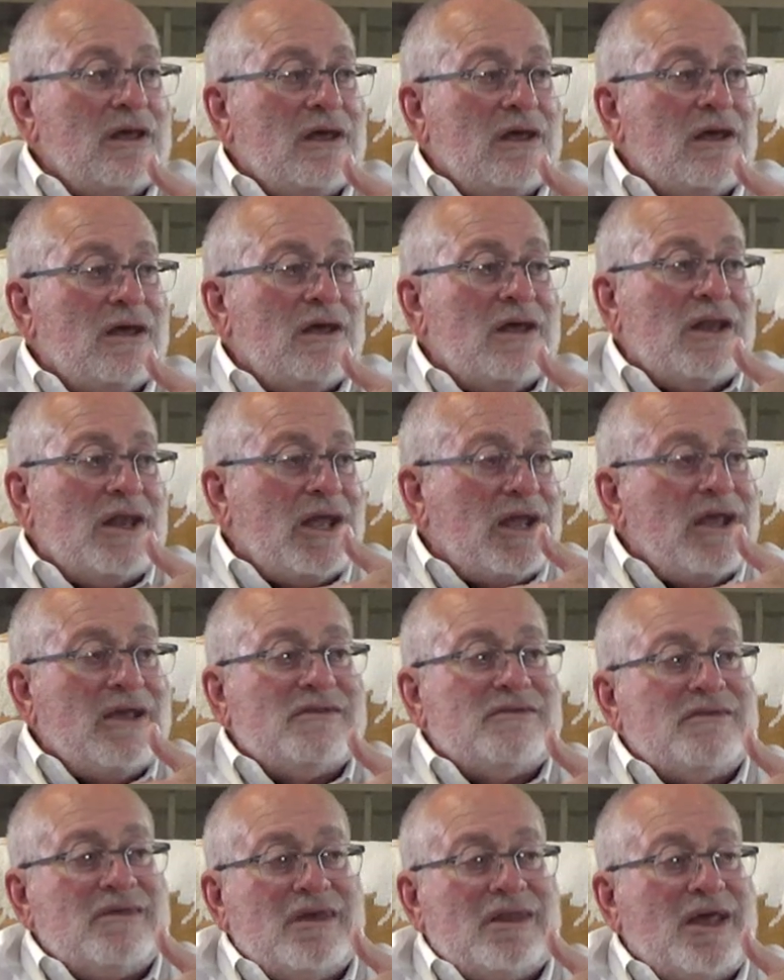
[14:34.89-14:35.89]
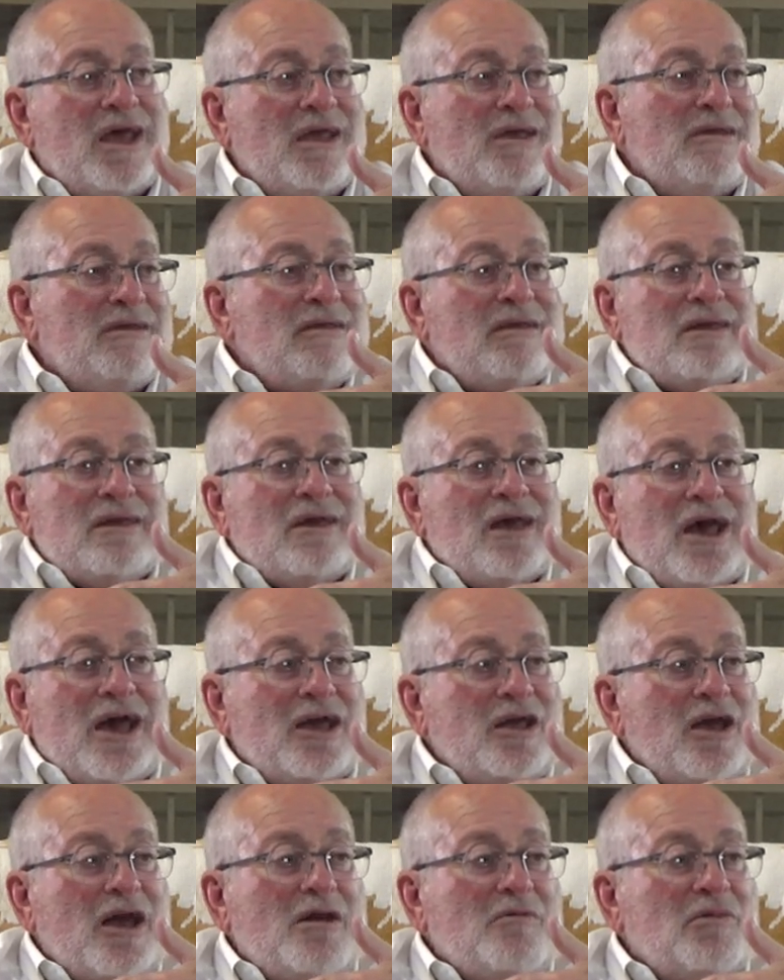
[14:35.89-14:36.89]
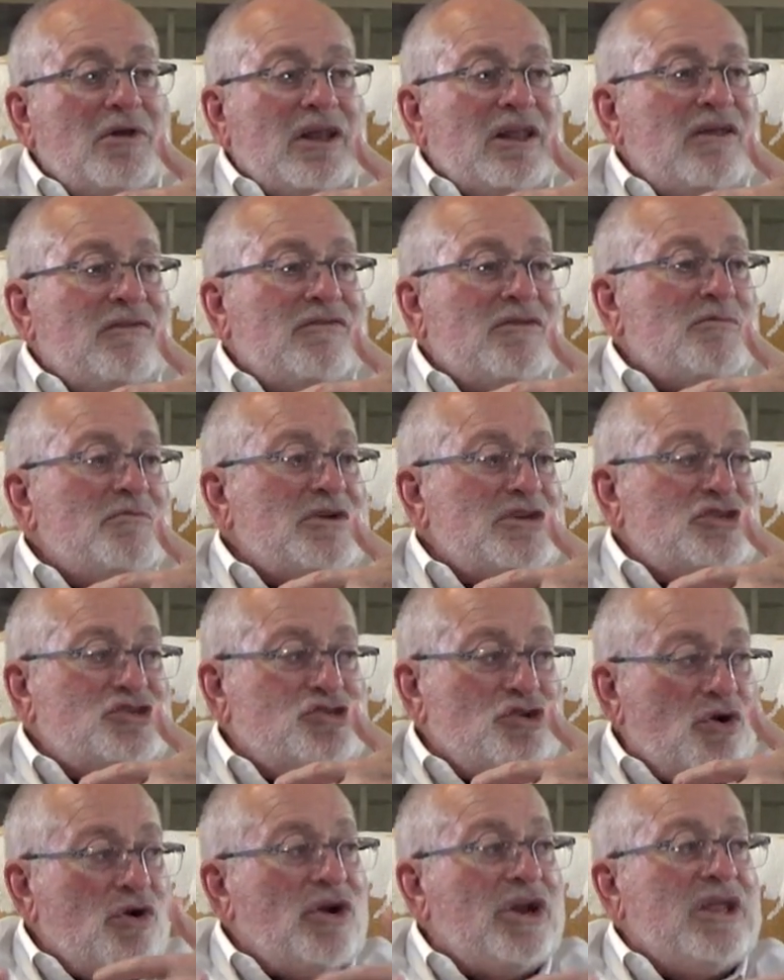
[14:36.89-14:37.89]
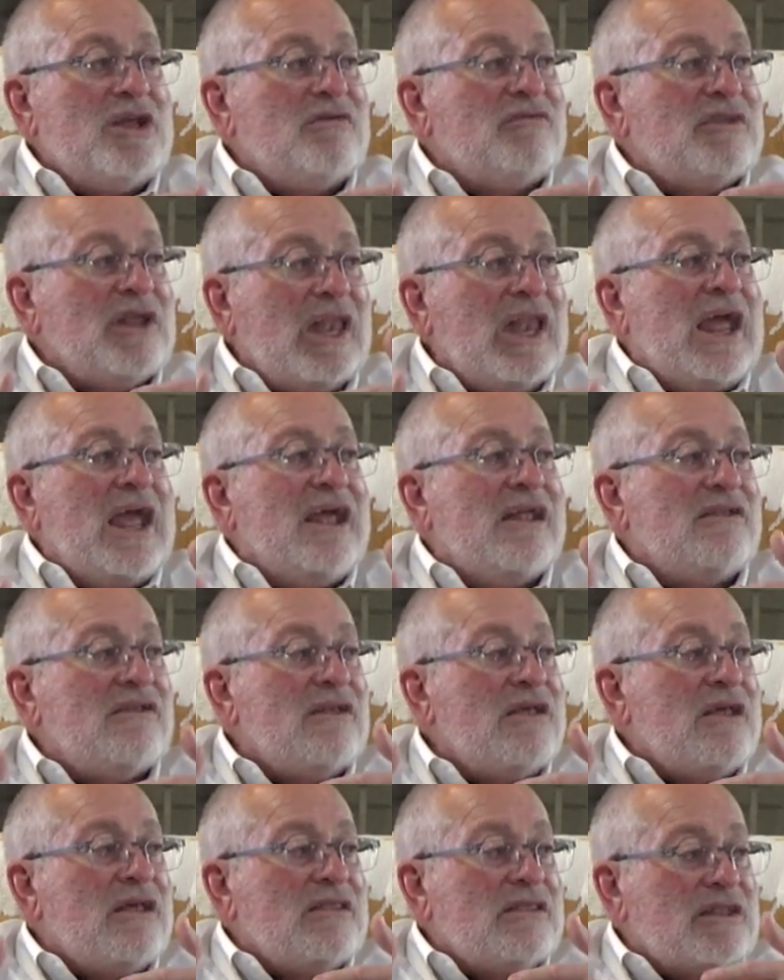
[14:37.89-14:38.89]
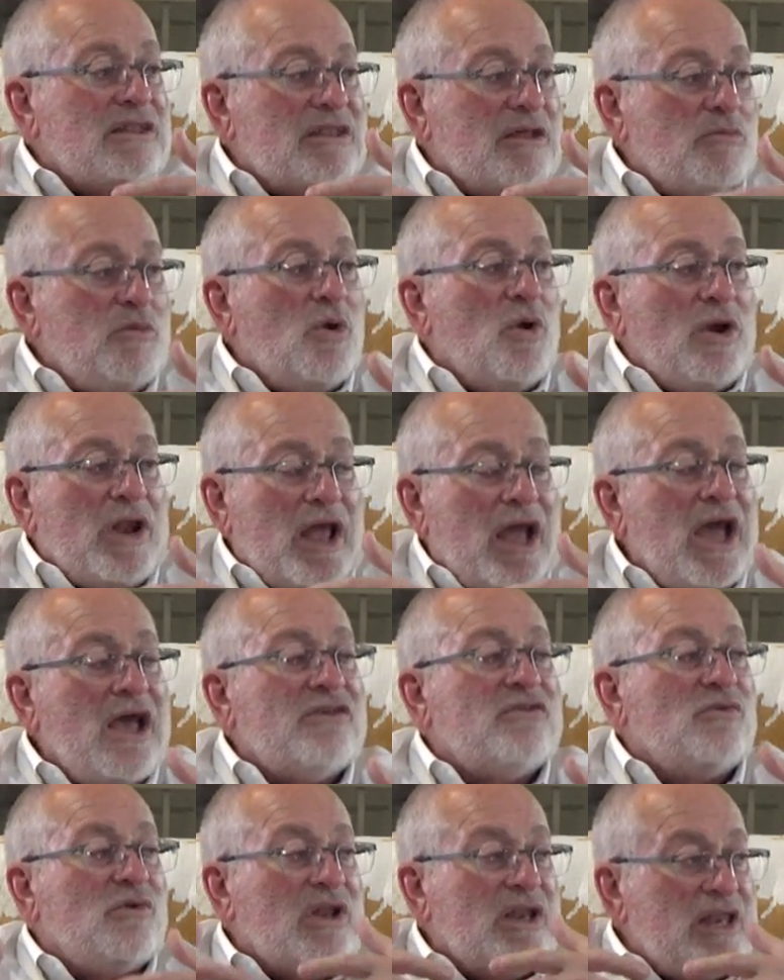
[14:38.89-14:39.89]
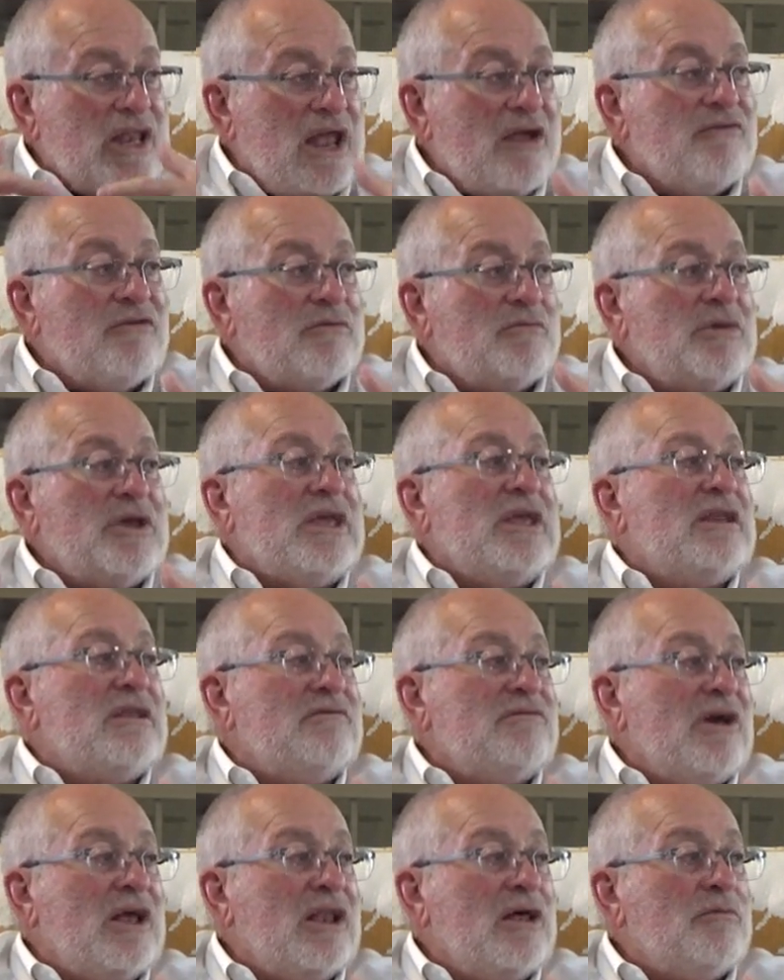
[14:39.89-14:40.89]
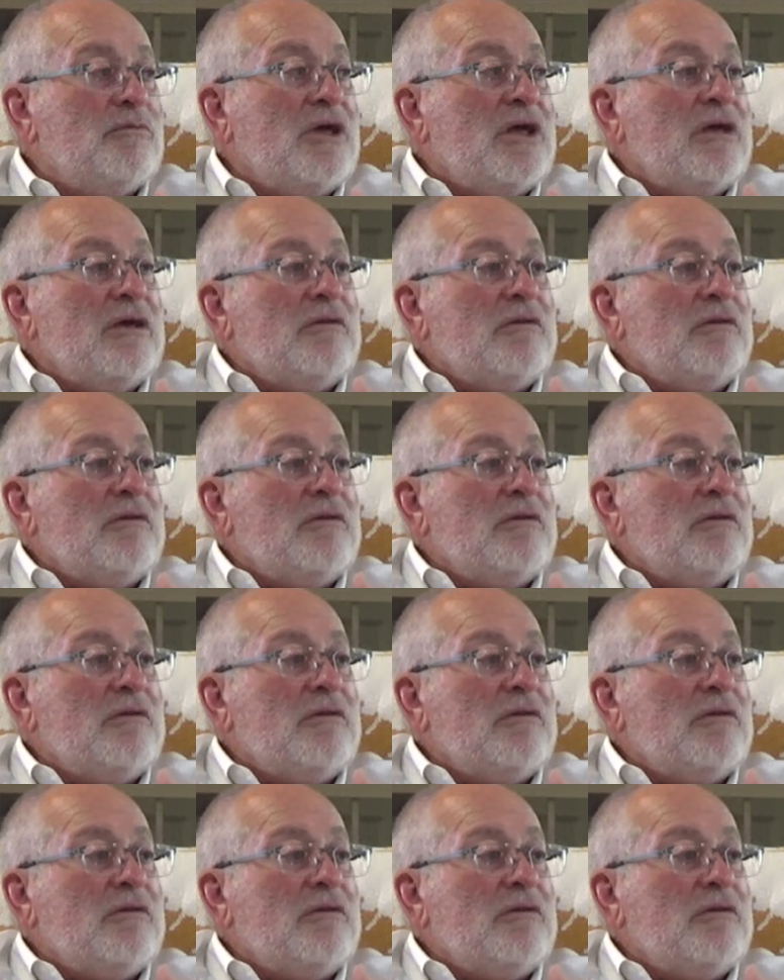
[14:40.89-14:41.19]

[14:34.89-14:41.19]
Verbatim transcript: Uh, like I said, I, I, I believe the majority of the land that the Port has will never be developed,